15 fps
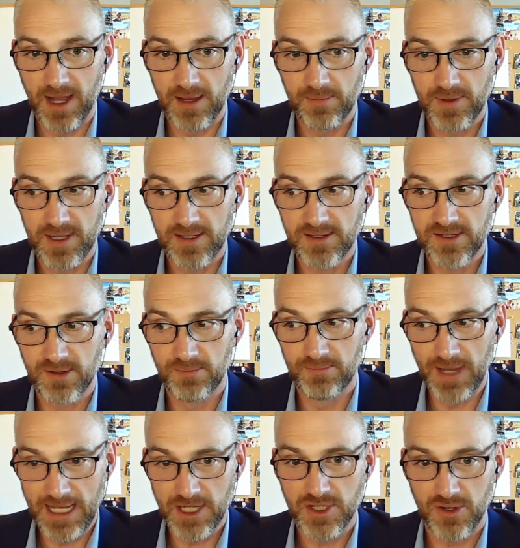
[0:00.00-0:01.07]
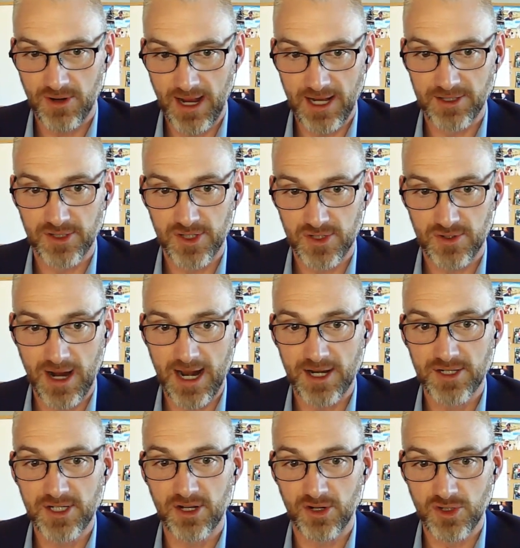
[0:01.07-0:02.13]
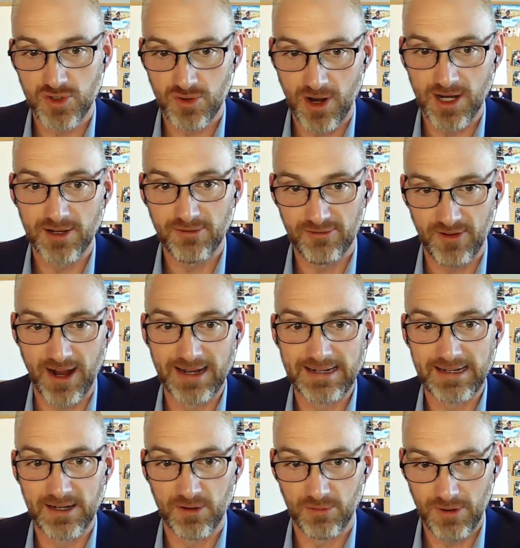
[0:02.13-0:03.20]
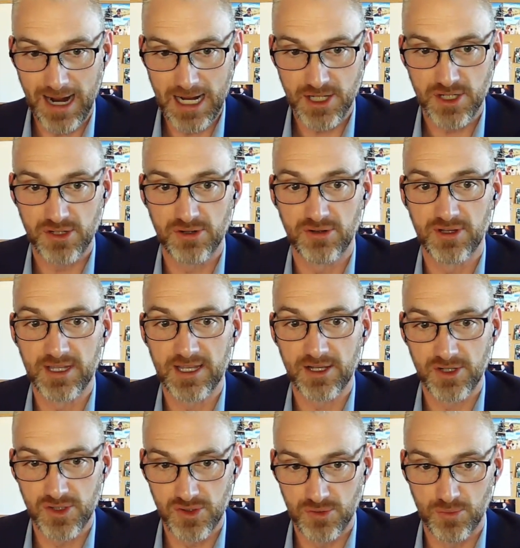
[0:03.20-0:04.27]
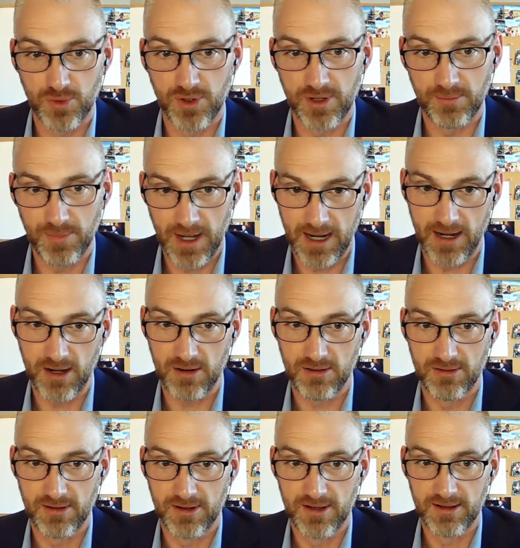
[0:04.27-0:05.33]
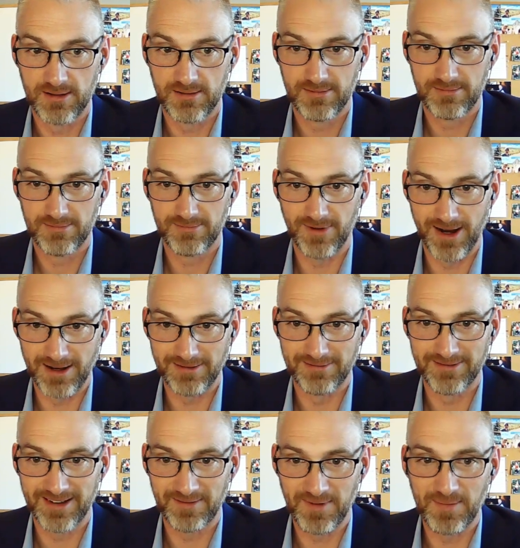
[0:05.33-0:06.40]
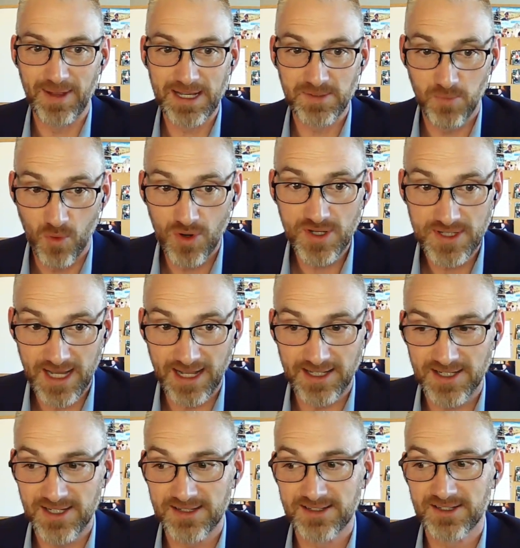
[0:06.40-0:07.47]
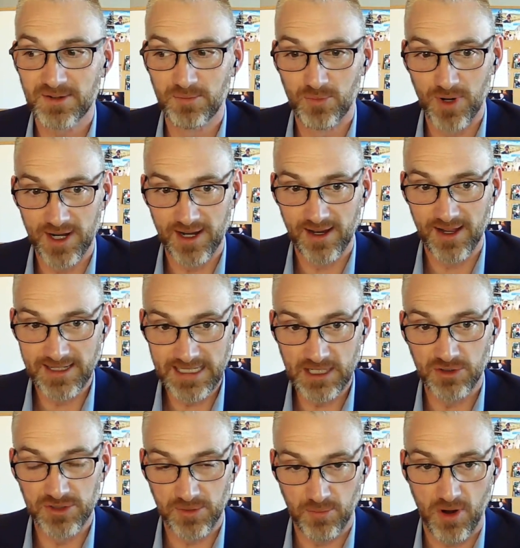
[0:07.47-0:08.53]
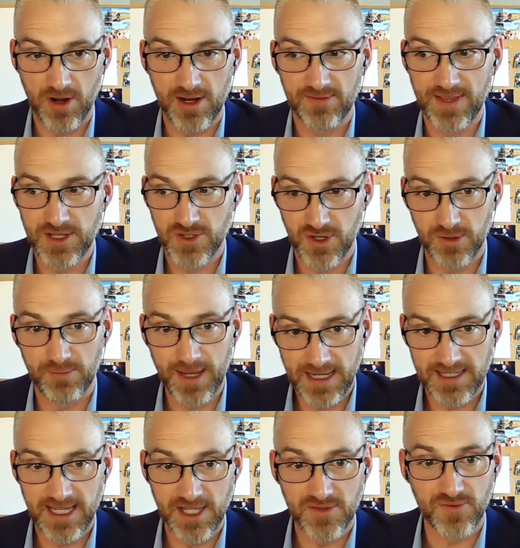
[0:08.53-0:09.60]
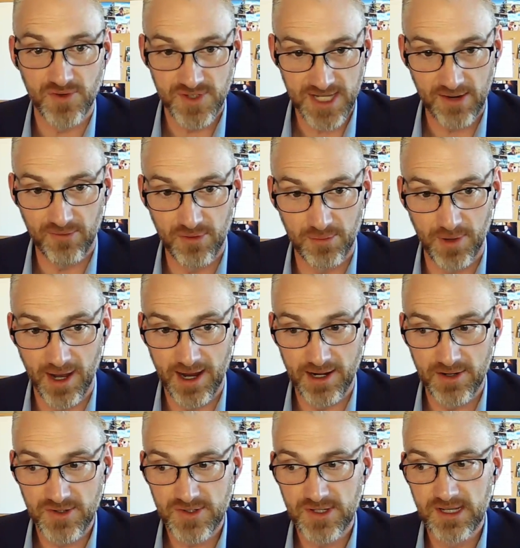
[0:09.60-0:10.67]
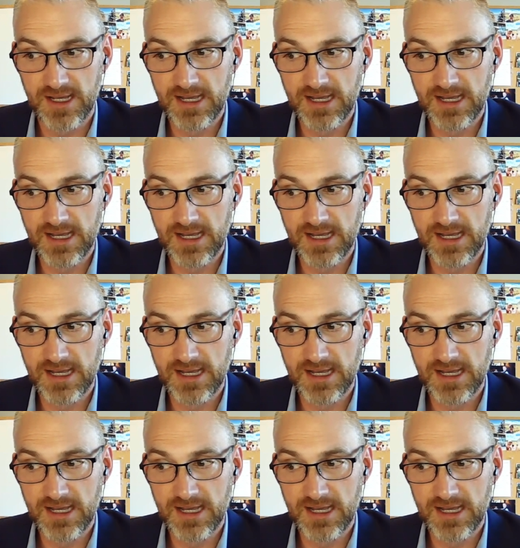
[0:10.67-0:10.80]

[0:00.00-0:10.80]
opinion, to base your exit strategy on trying to find an irrationally exuberant buyer, right? It makes more sense to bring a deal to market that's going to make sense for several buyers.